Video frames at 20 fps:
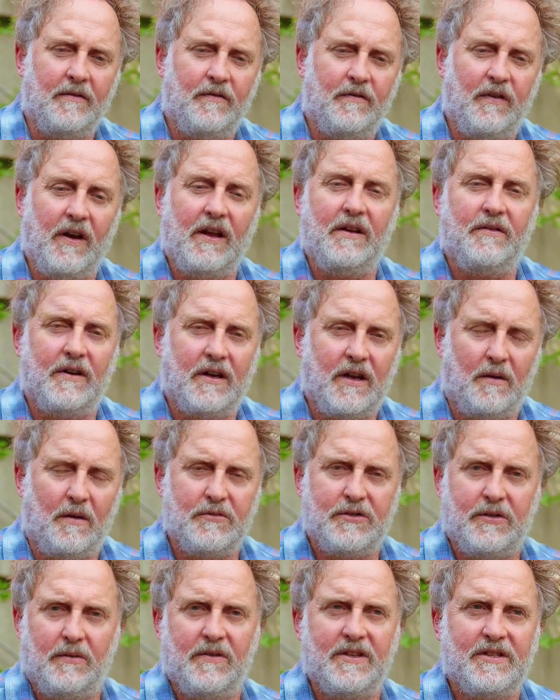Flavor
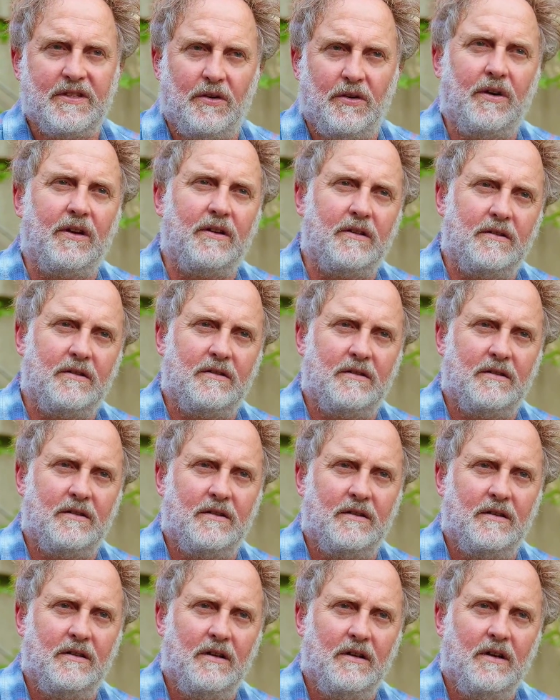comes from the soil.
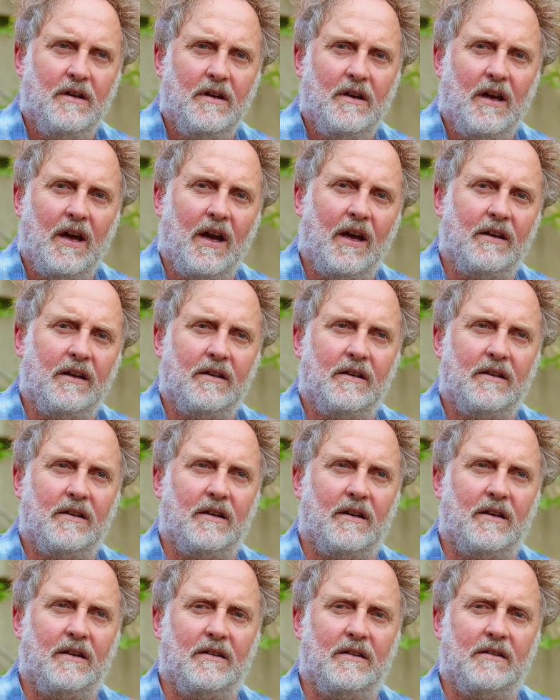And
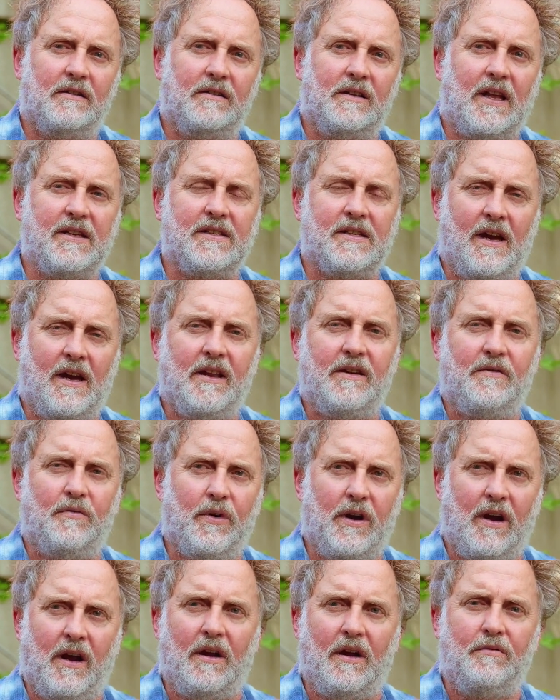that's kind of
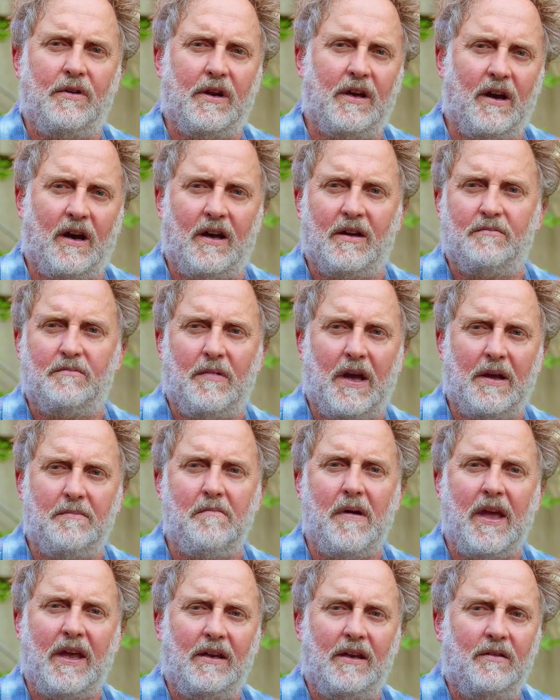where I regard my
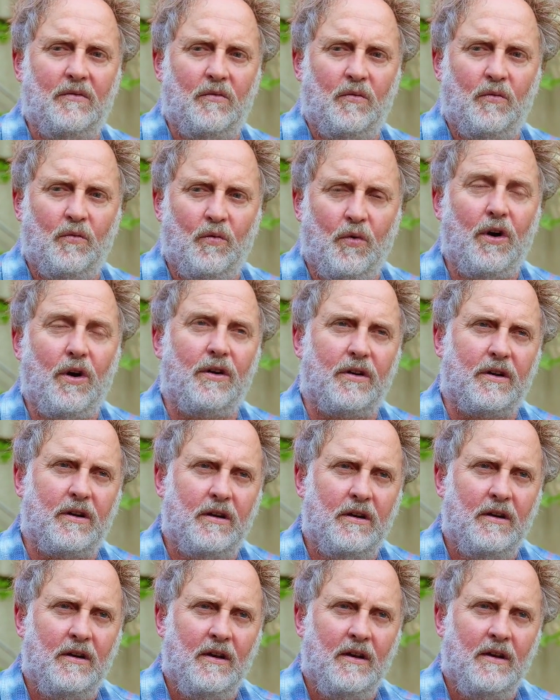main work,